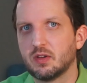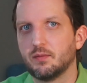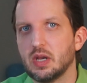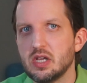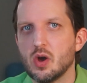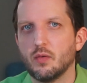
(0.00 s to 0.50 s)
the
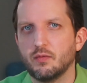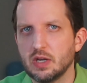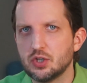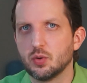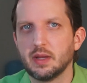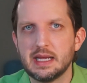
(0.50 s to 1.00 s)
video
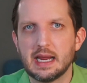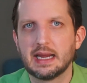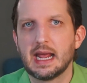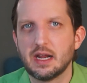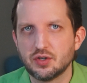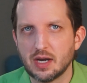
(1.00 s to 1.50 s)
visually
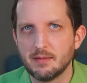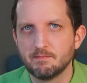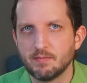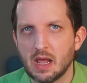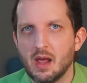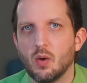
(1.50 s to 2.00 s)
engaging
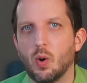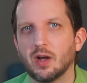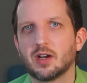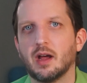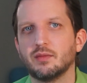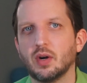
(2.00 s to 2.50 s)
while
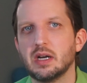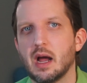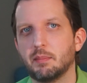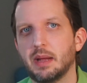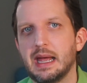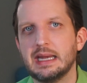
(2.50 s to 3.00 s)
covering
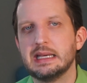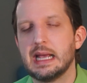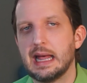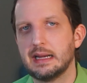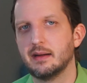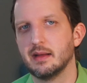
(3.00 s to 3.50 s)
up any
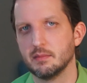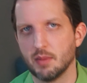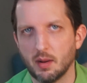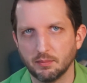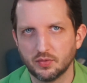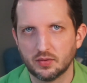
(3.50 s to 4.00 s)
editing
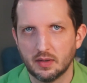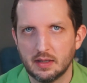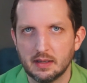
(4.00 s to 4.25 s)
bumps.